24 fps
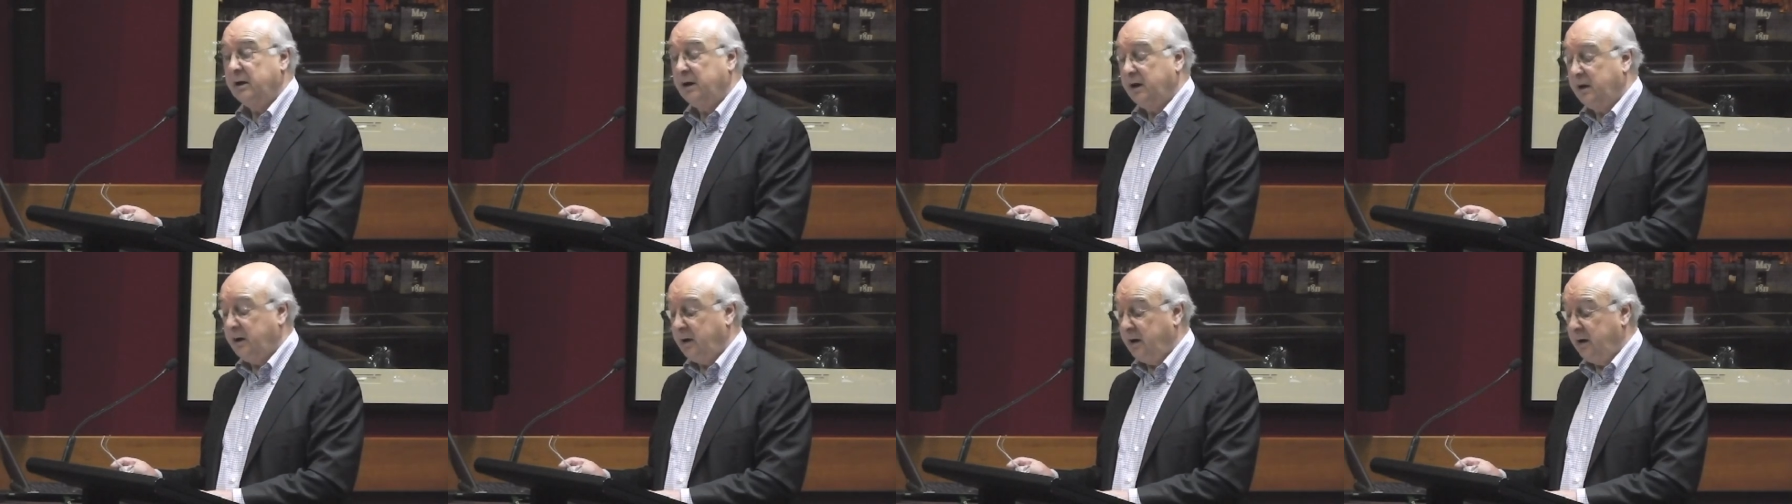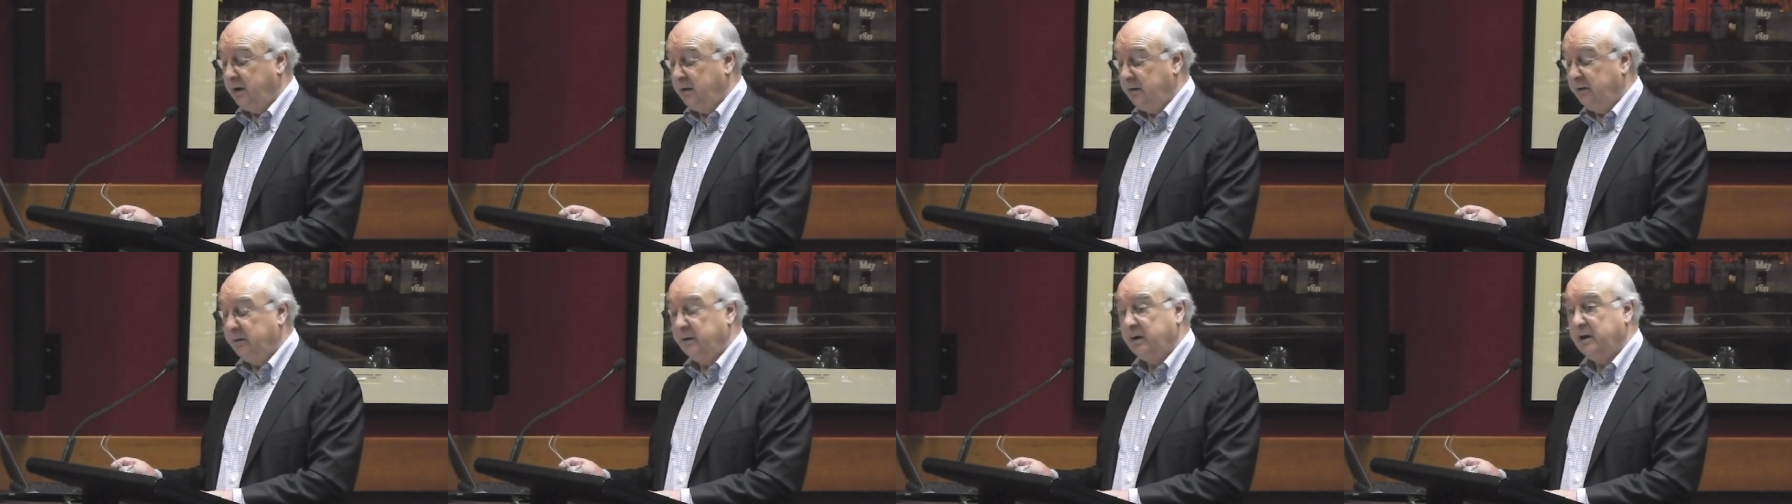
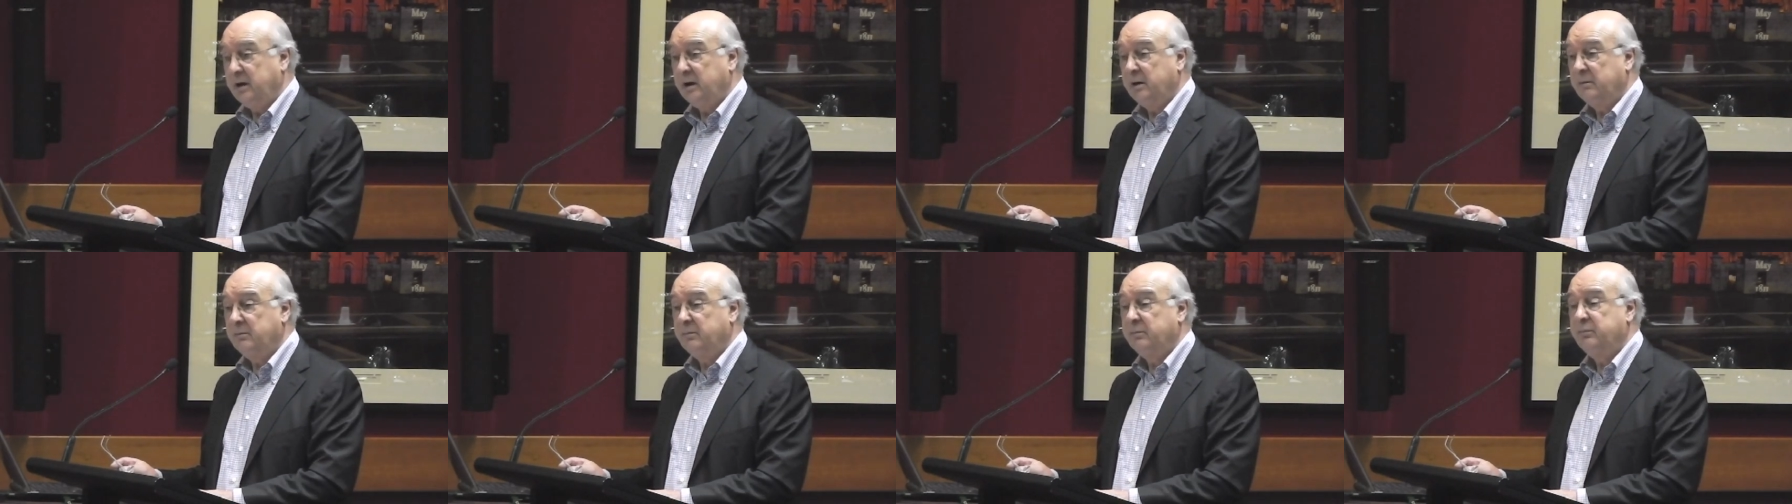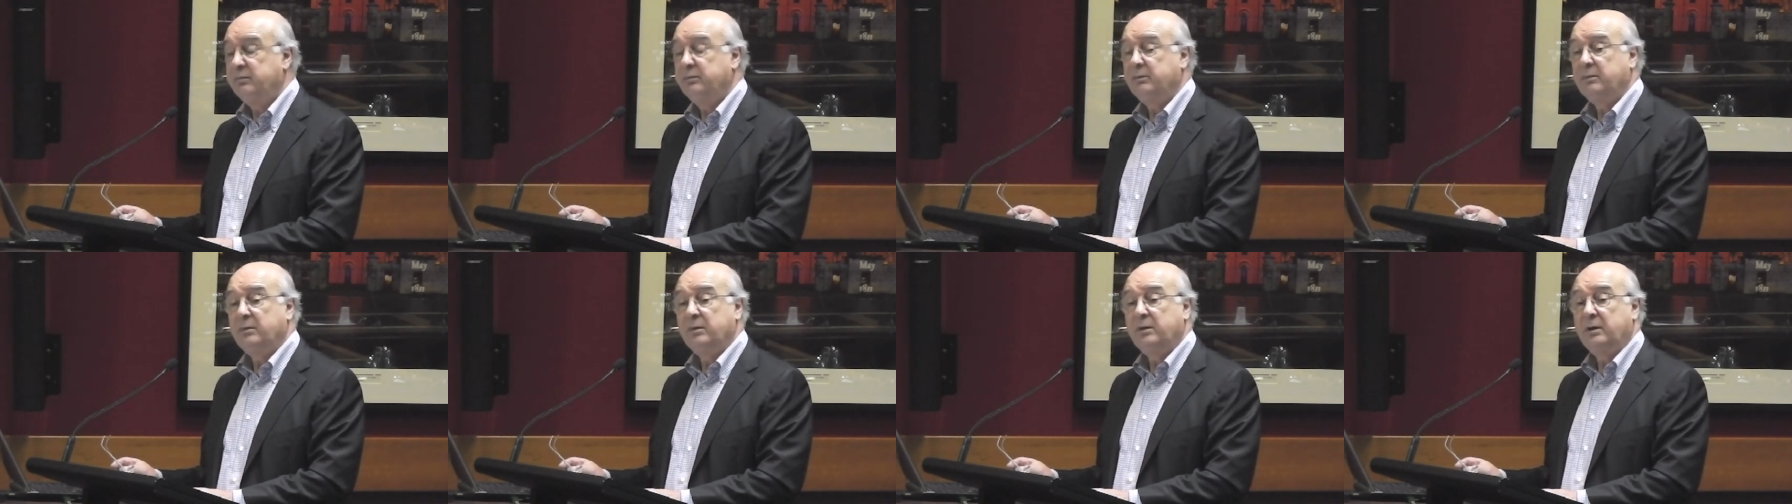and
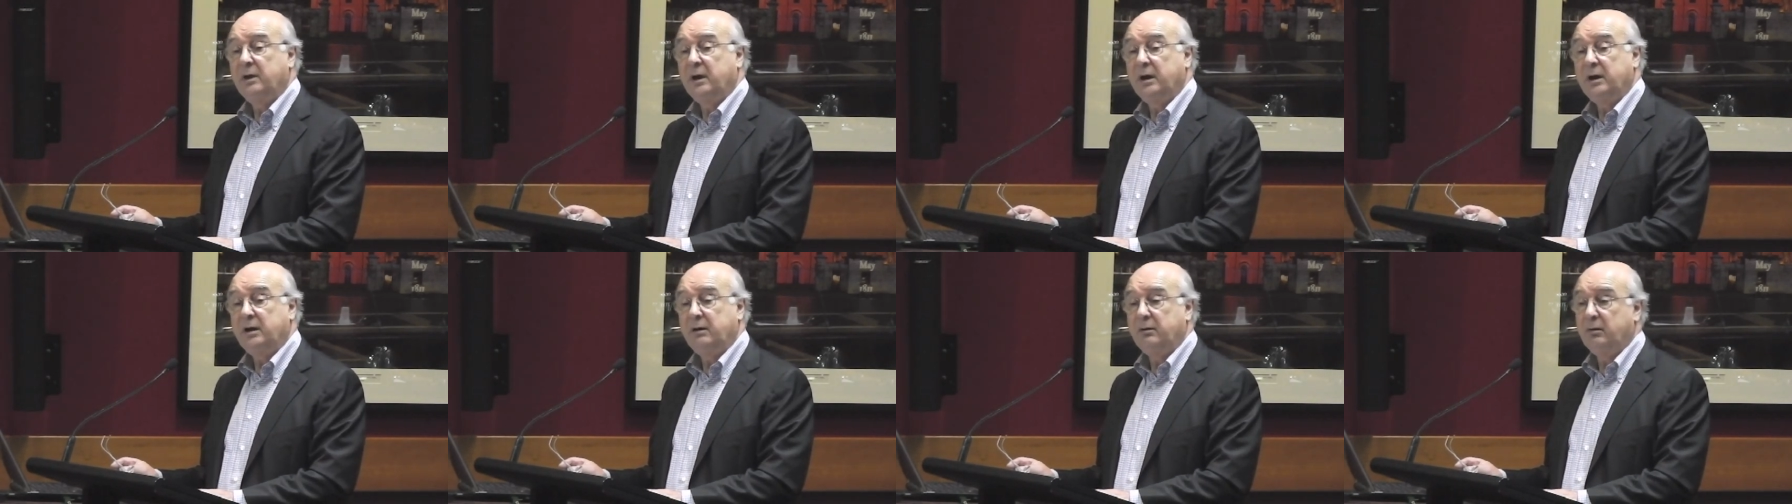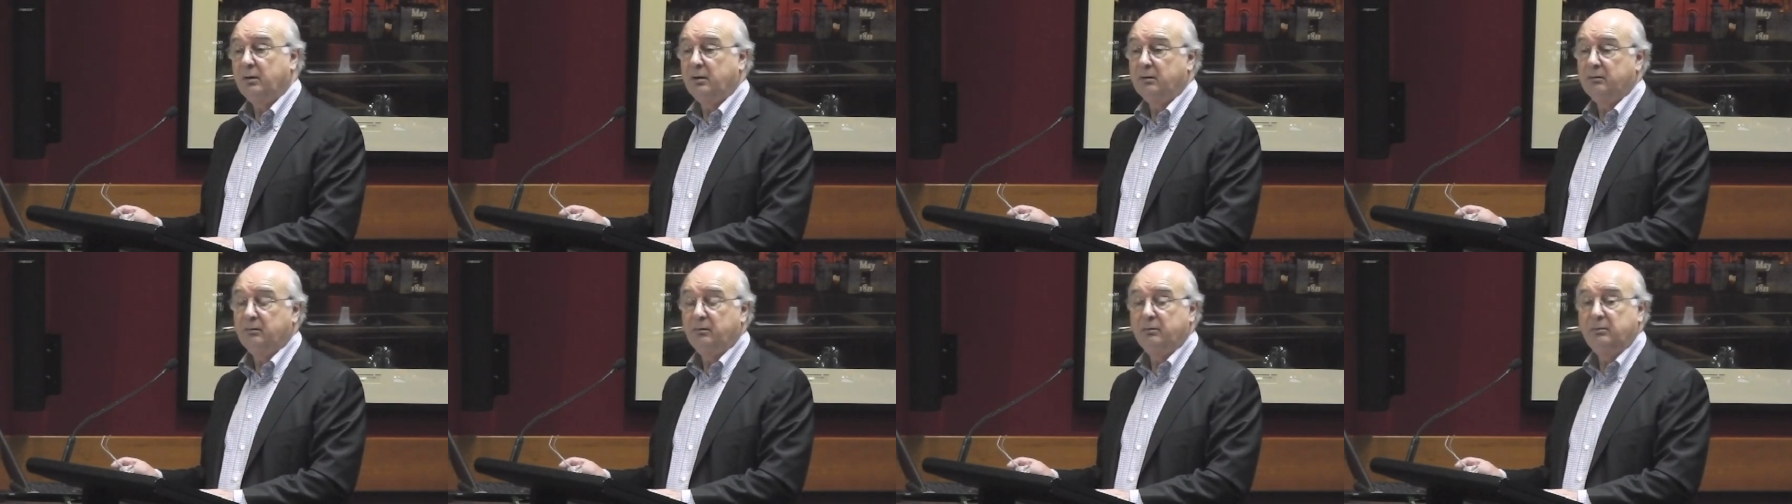um, they,
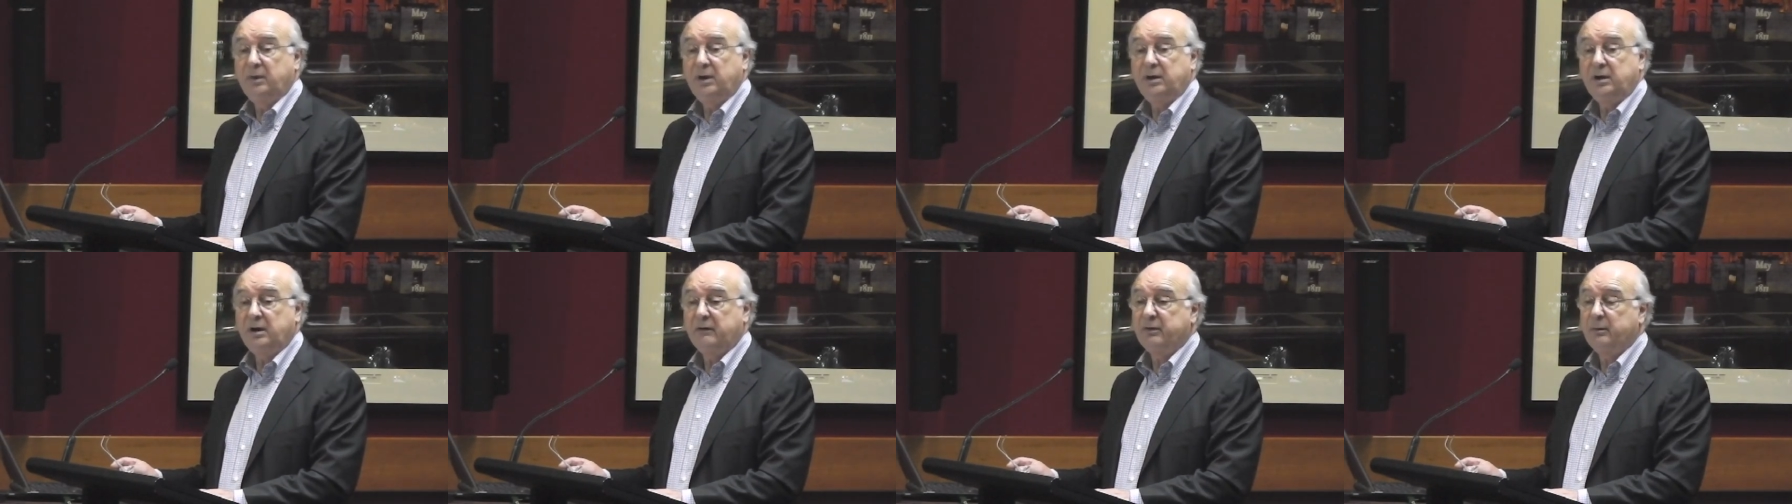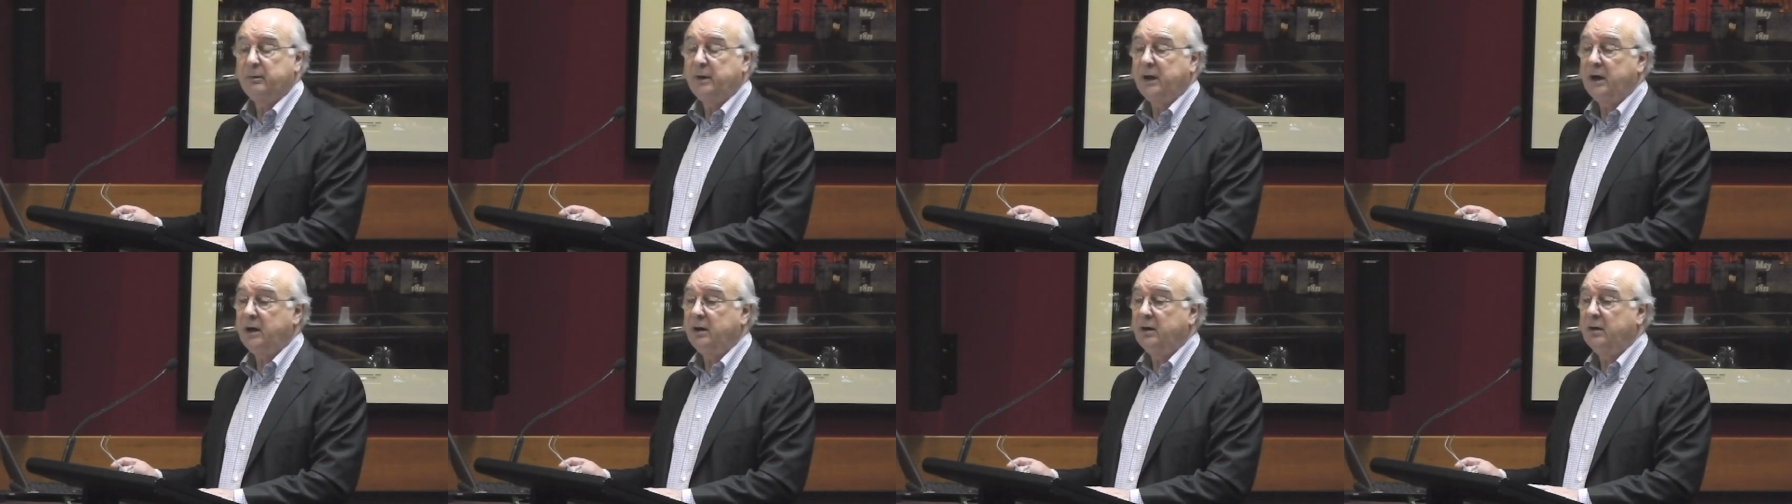many of
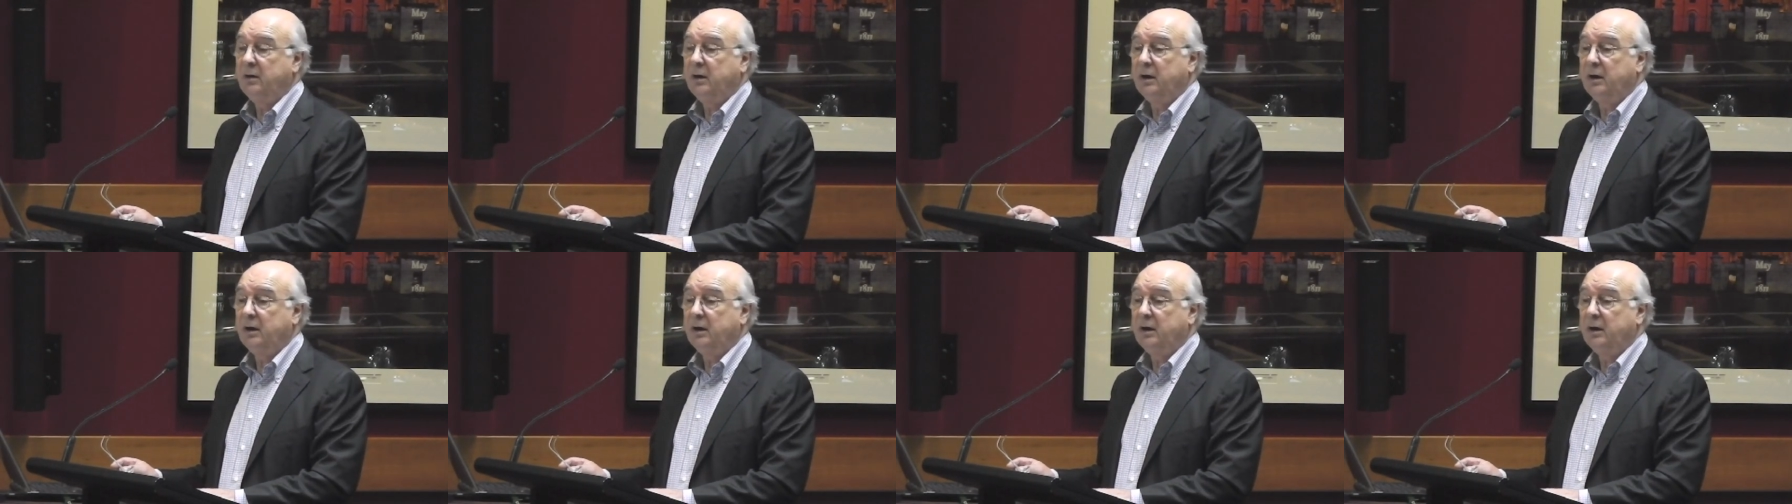them had